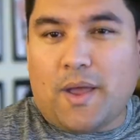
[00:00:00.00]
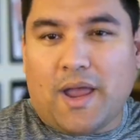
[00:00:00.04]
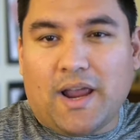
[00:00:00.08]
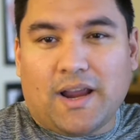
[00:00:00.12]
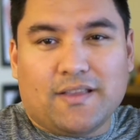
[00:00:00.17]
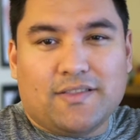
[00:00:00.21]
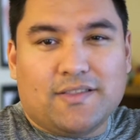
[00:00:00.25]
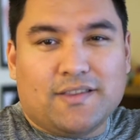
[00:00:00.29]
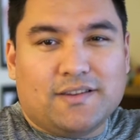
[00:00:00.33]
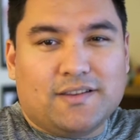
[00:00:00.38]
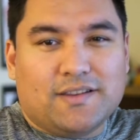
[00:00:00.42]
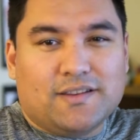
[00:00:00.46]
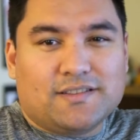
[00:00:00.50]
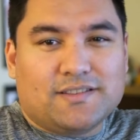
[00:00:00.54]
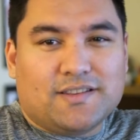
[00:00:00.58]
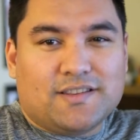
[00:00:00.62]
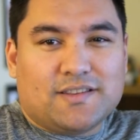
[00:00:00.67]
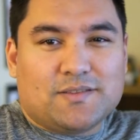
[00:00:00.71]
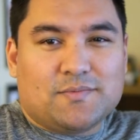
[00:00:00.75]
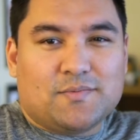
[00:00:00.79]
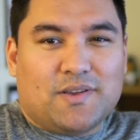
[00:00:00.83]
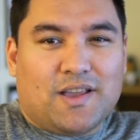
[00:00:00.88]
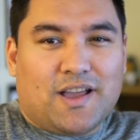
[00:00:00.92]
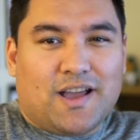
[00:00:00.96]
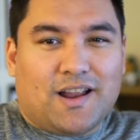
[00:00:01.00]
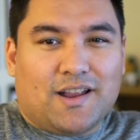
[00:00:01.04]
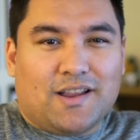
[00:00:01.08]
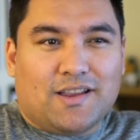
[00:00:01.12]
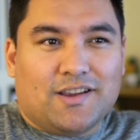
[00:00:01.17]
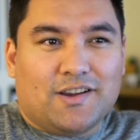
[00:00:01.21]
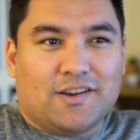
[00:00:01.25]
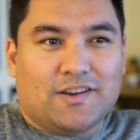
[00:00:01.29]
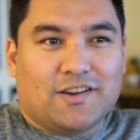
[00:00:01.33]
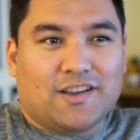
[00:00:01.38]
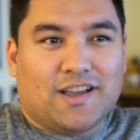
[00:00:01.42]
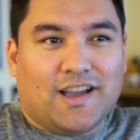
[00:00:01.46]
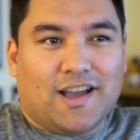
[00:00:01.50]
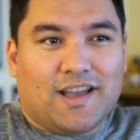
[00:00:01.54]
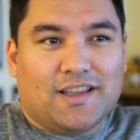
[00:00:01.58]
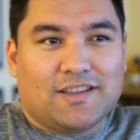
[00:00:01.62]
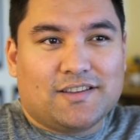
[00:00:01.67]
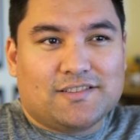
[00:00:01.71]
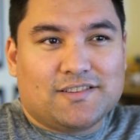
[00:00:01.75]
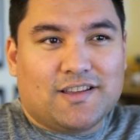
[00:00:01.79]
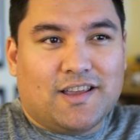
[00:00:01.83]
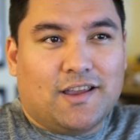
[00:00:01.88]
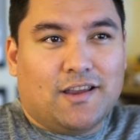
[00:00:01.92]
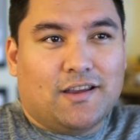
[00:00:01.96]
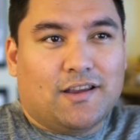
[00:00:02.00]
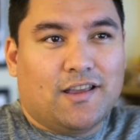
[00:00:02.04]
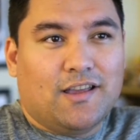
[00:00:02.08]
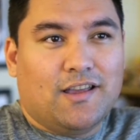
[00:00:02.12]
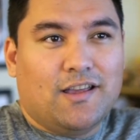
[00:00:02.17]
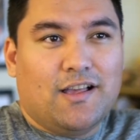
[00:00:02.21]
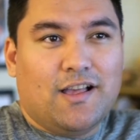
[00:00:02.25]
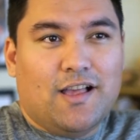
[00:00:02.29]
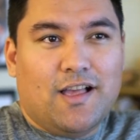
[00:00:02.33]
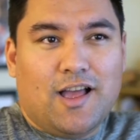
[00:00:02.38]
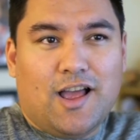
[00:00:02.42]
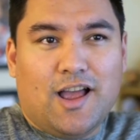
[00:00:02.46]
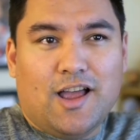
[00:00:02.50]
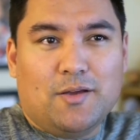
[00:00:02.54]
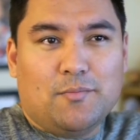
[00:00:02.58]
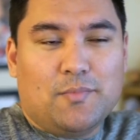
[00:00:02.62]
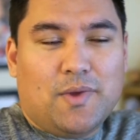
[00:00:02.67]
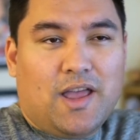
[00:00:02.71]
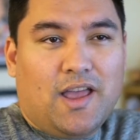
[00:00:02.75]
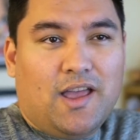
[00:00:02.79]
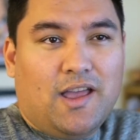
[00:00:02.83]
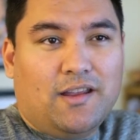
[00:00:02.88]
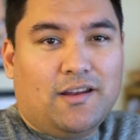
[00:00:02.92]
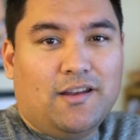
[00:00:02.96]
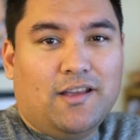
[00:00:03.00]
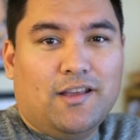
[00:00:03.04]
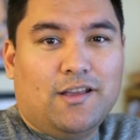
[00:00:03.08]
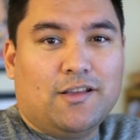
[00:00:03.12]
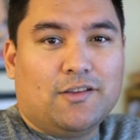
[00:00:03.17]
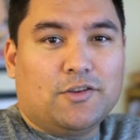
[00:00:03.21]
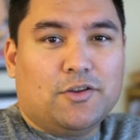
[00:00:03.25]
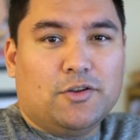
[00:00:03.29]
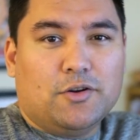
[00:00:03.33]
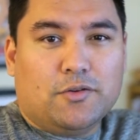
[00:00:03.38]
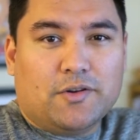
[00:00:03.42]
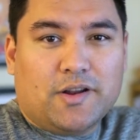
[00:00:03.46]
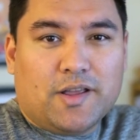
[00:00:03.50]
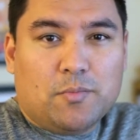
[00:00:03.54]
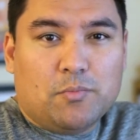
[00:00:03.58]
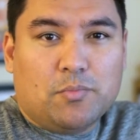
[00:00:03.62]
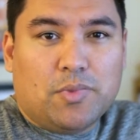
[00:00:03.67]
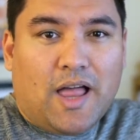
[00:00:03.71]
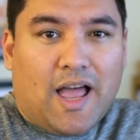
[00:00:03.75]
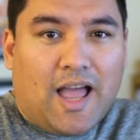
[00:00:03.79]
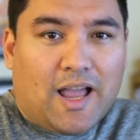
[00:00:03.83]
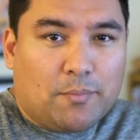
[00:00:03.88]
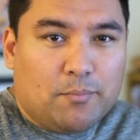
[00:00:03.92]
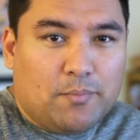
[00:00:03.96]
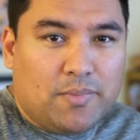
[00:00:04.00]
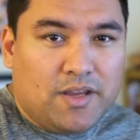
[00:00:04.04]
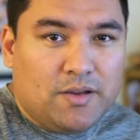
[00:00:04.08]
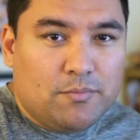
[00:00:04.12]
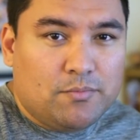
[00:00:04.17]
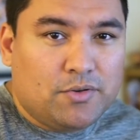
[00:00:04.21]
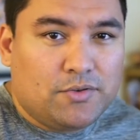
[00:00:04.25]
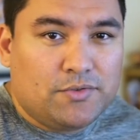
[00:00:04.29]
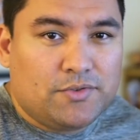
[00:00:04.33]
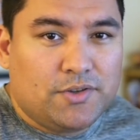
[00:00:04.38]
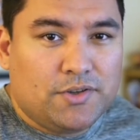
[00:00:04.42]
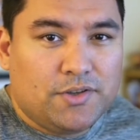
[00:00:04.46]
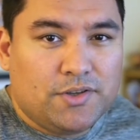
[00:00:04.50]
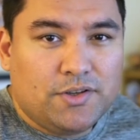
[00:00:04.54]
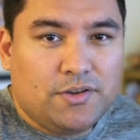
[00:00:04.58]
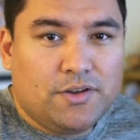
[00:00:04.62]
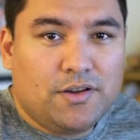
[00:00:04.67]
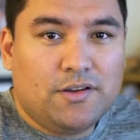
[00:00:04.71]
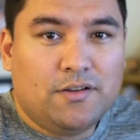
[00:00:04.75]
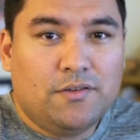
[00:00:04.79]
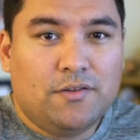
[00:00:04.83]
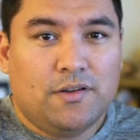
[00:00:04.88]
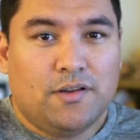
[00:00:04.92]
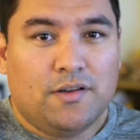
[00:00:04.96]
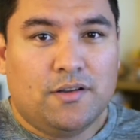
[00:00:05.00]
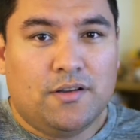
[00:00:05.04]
Back in the distance behind, I hear a guy saying, hey man, you don't hate black people, do you?